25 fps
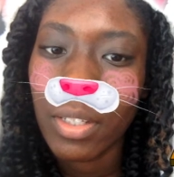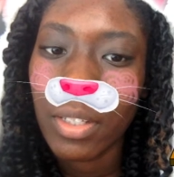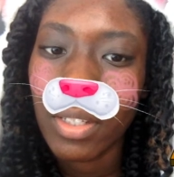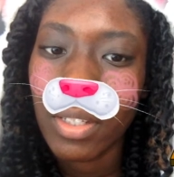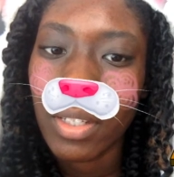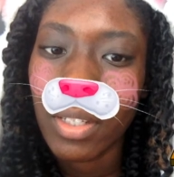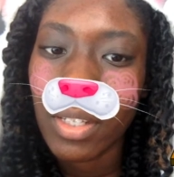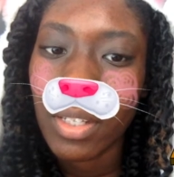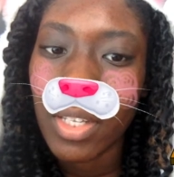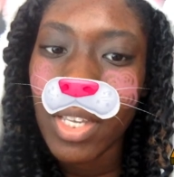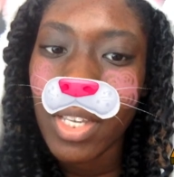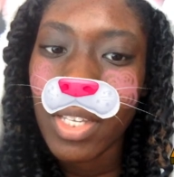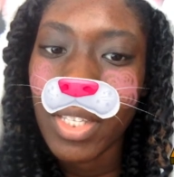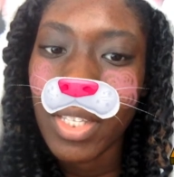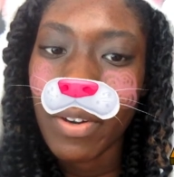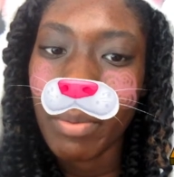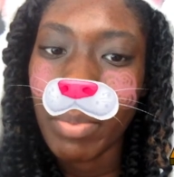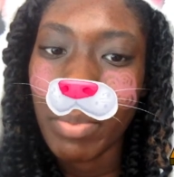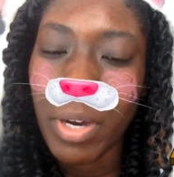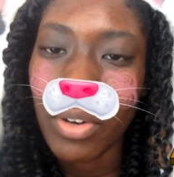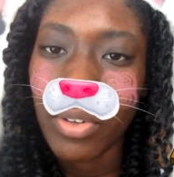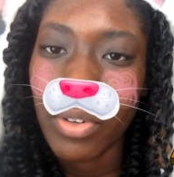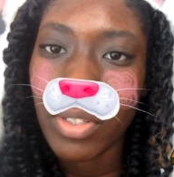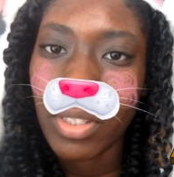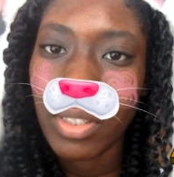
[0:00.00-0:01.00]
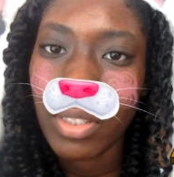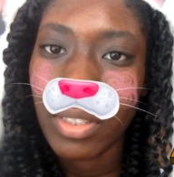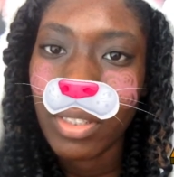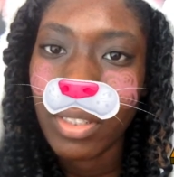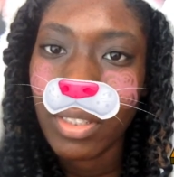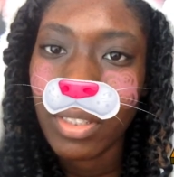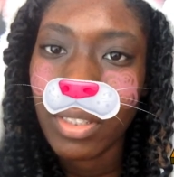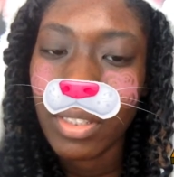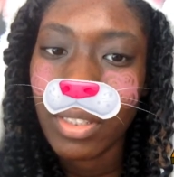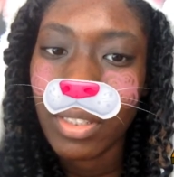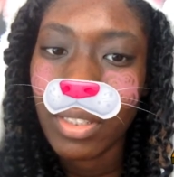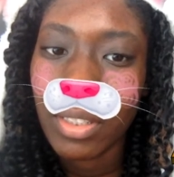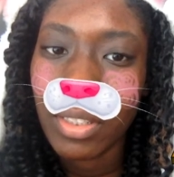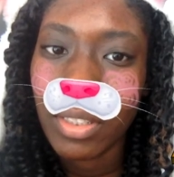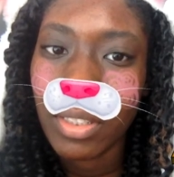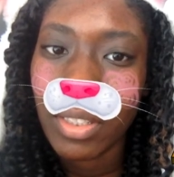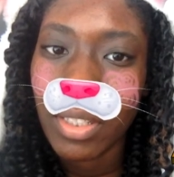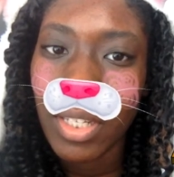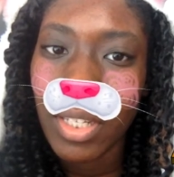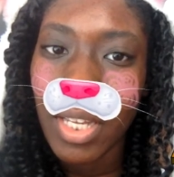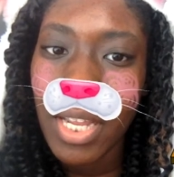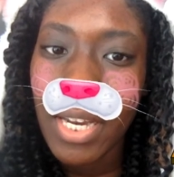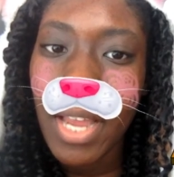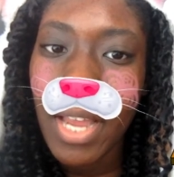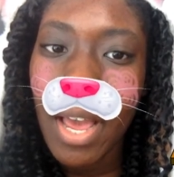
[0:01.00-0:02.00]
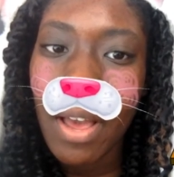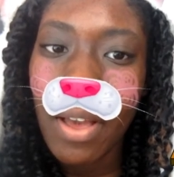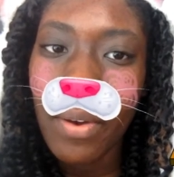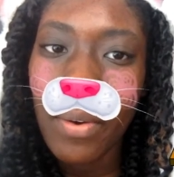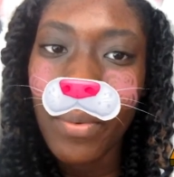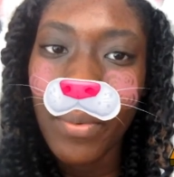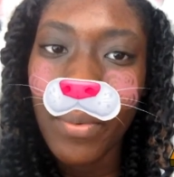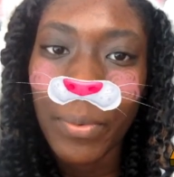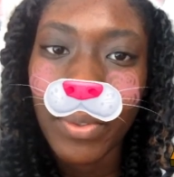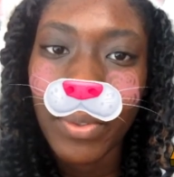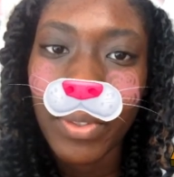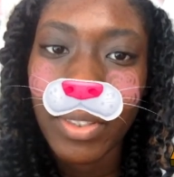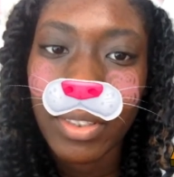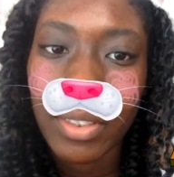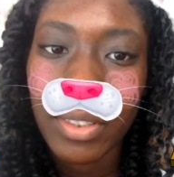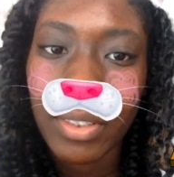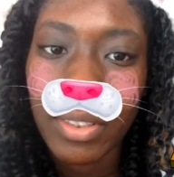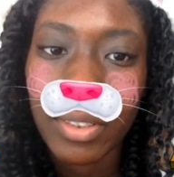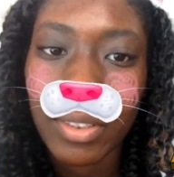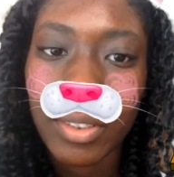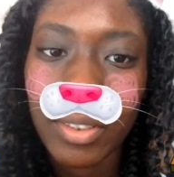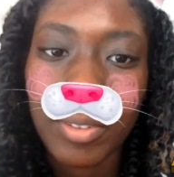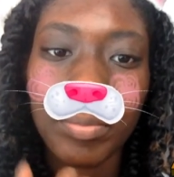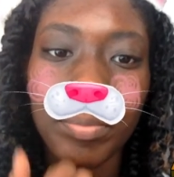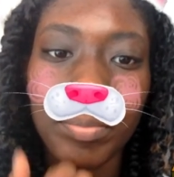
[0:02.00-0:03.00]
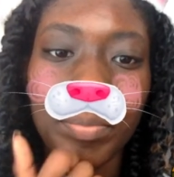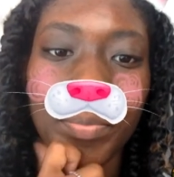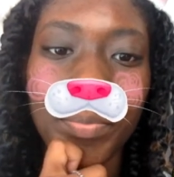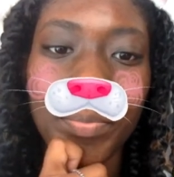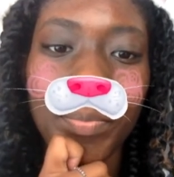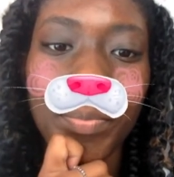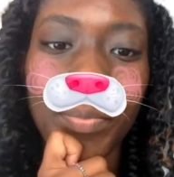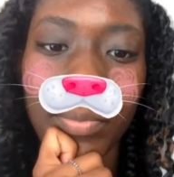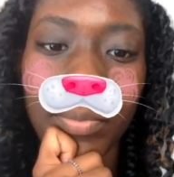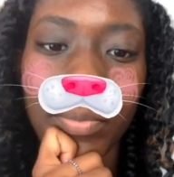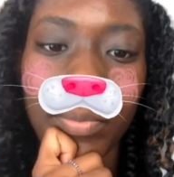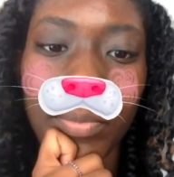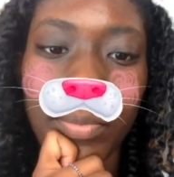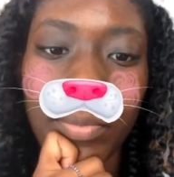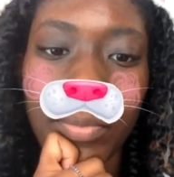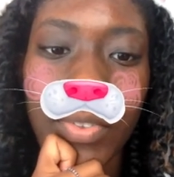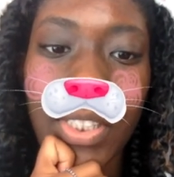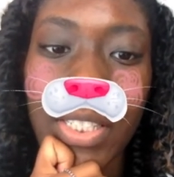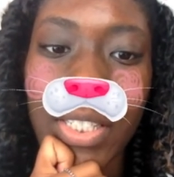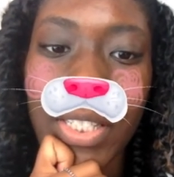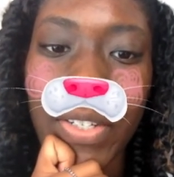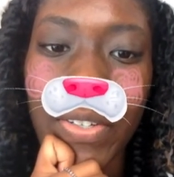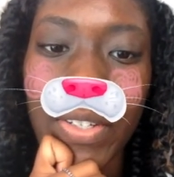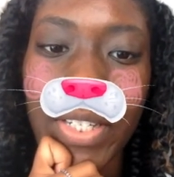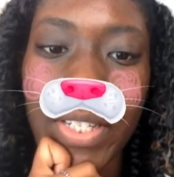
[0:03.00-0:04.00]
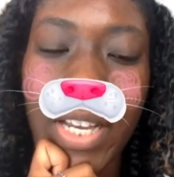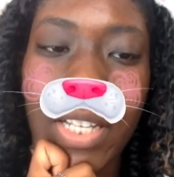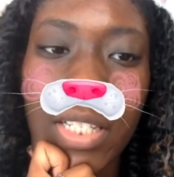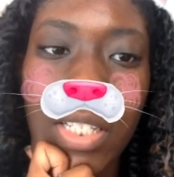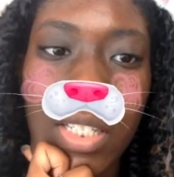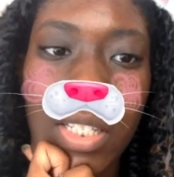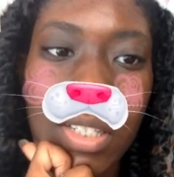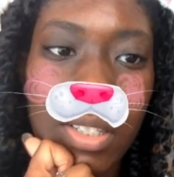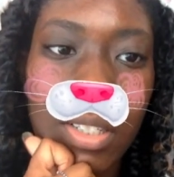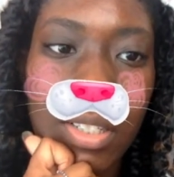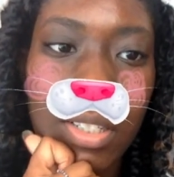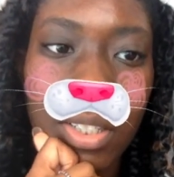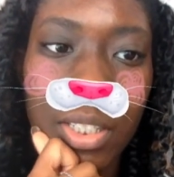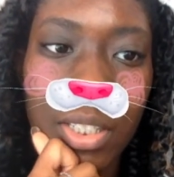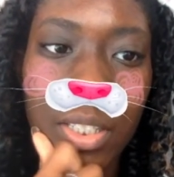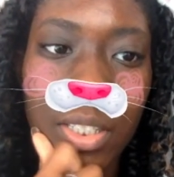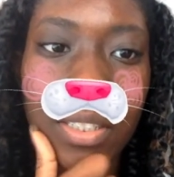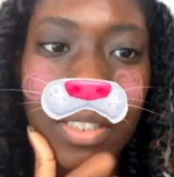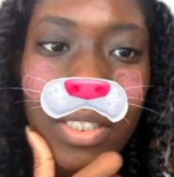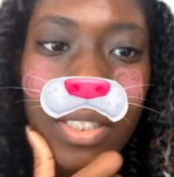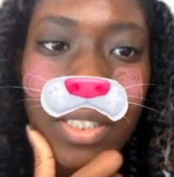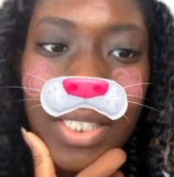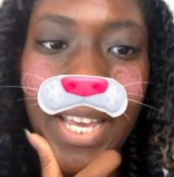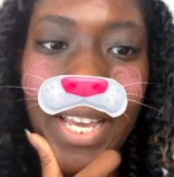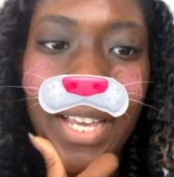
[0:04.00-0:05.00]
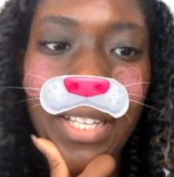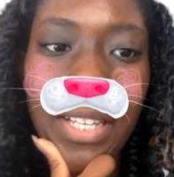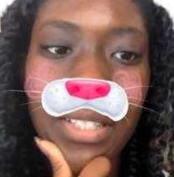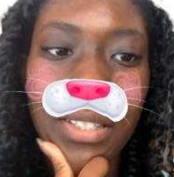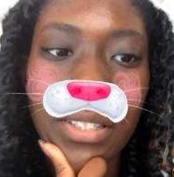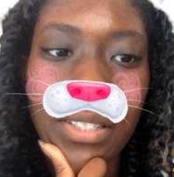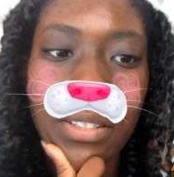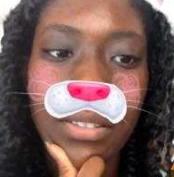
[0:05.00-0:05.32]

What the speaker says: Is there a bottle? No. Is there a desk? Yes.